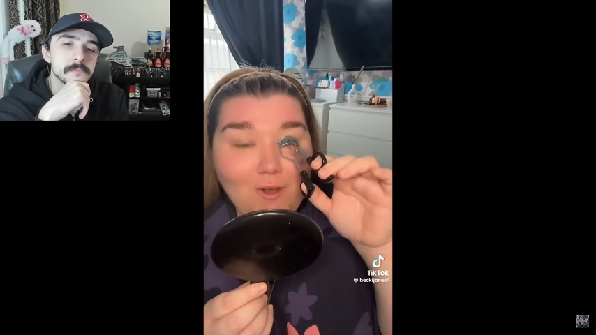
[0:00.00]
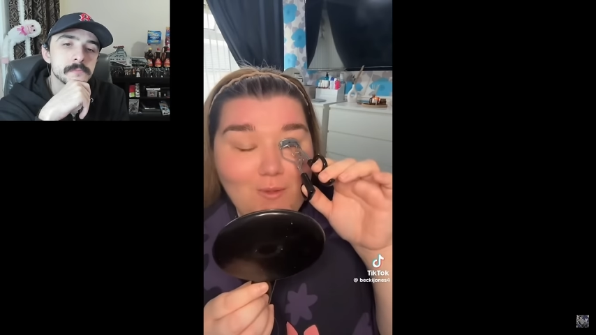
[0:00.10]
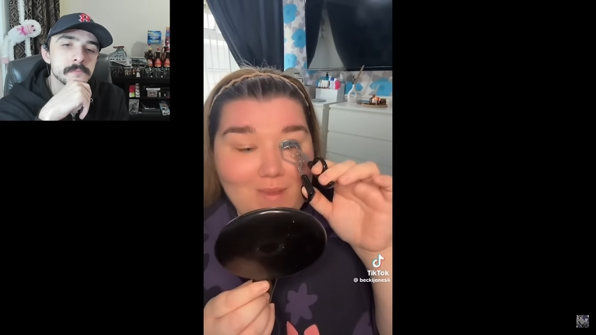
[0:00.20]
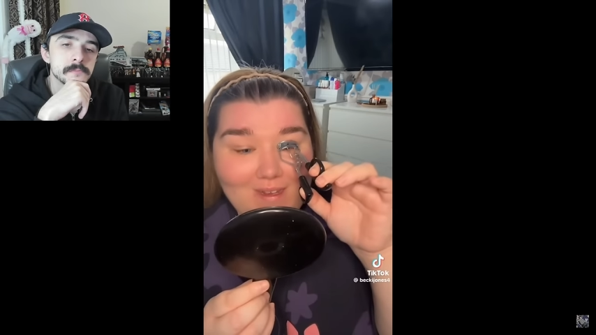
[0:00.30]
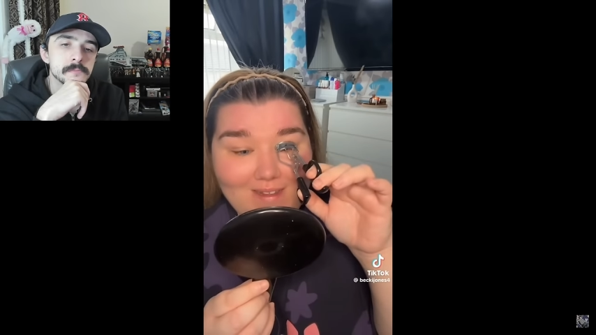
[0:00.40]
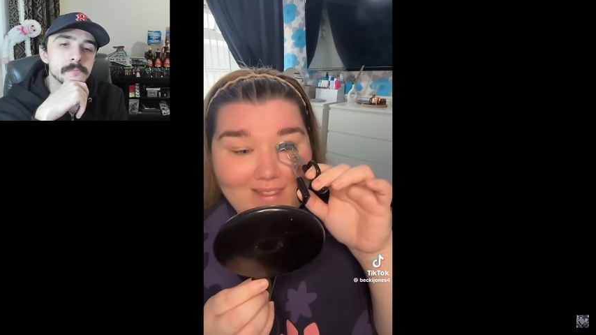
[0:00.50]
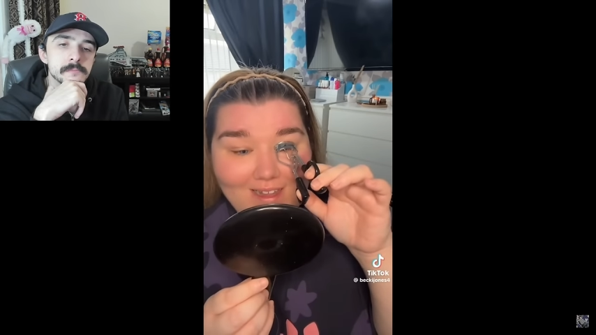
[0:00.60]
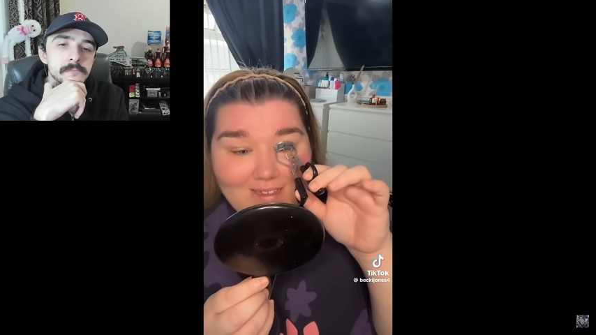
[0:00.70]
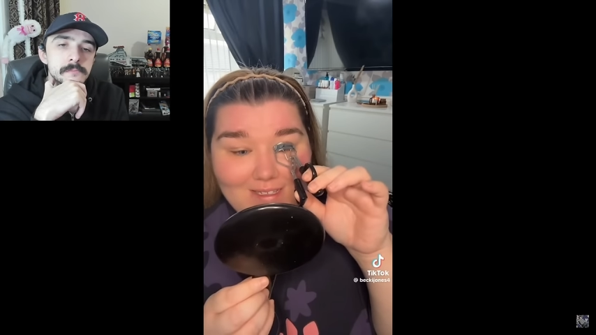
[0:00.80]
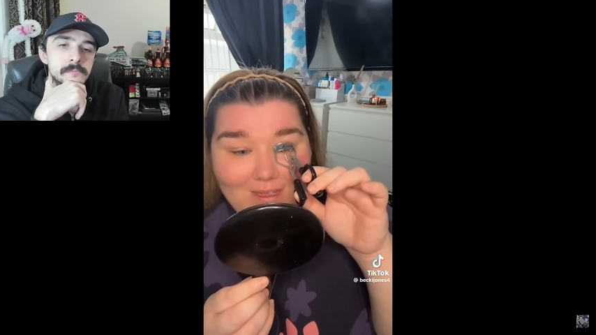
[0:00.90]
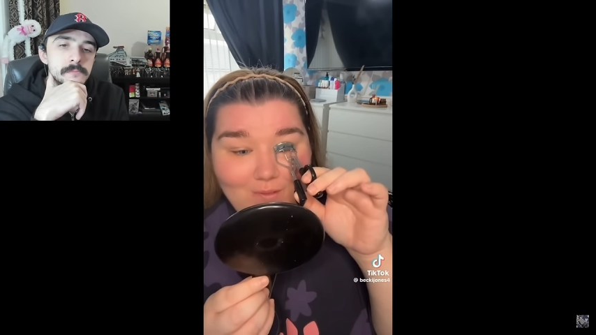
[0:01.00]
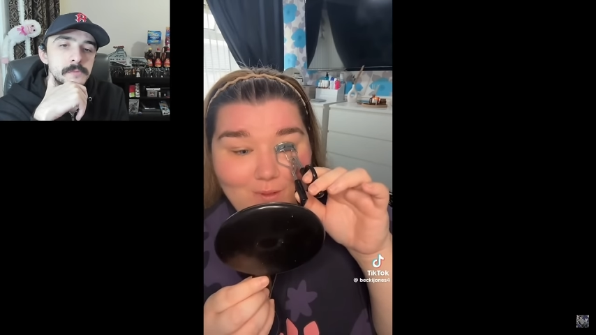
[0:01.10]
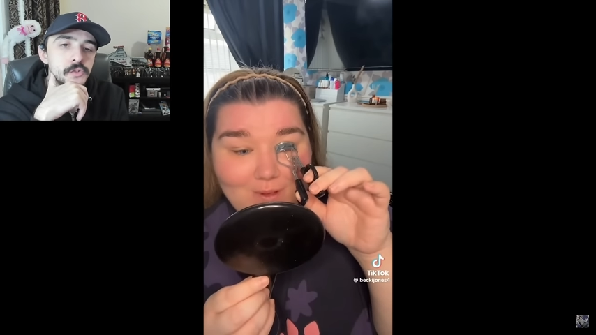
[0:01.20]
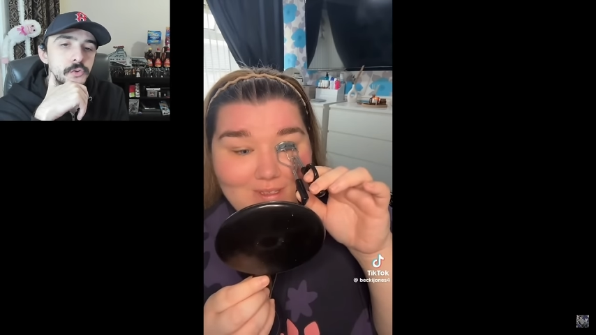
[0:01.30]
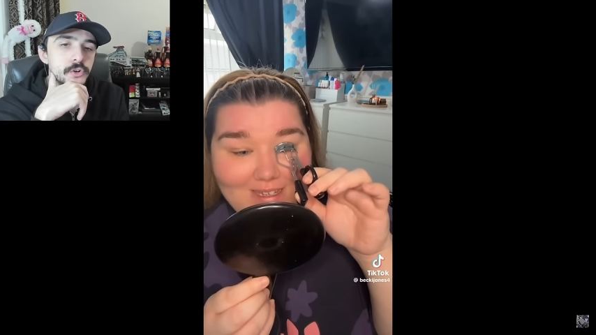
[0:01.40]
Speaker 1: me you didn't like
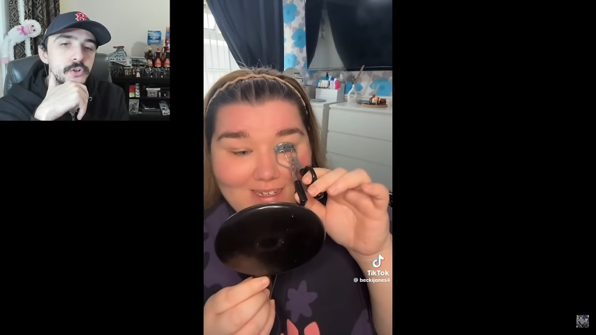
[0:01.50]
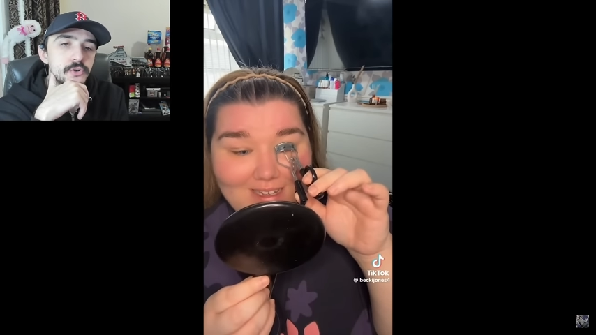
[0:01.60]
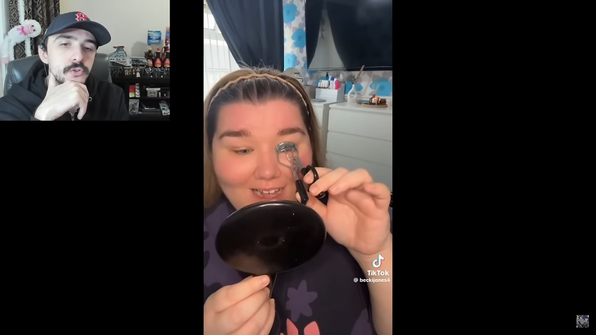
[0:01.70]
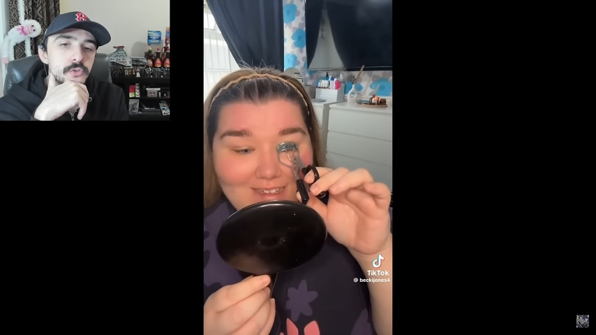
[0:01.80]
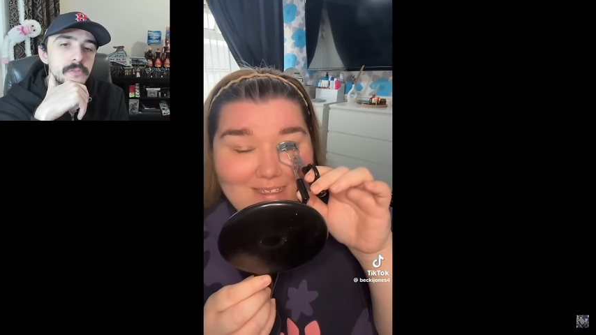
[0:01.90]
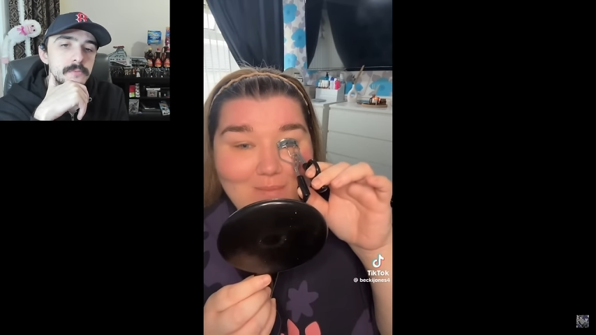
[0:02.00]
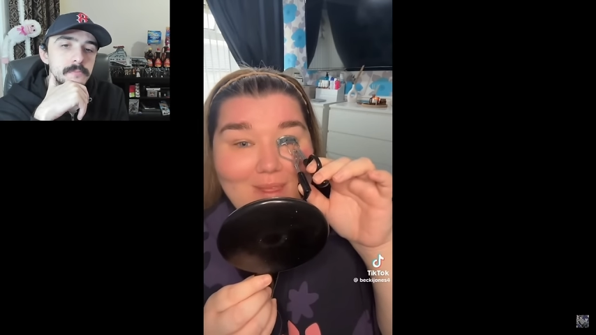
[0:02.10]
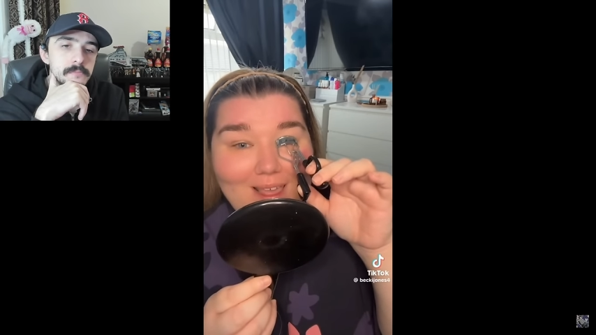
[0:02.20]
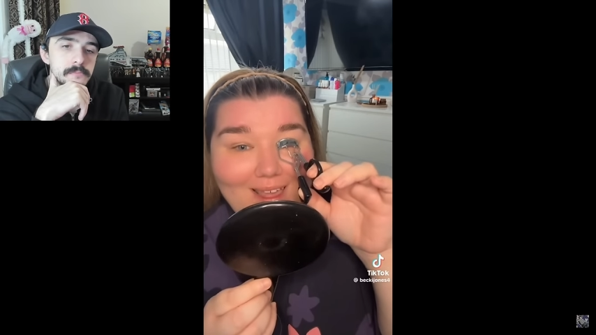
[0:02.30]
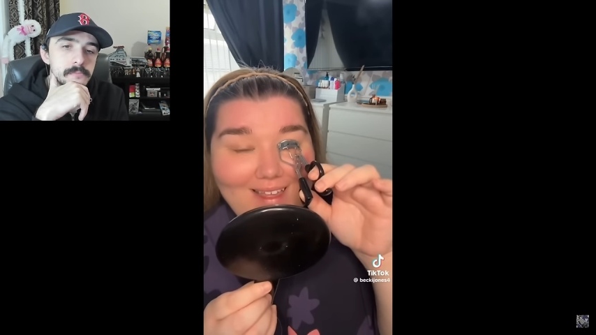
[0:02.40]
seafood True. instead of texting me it.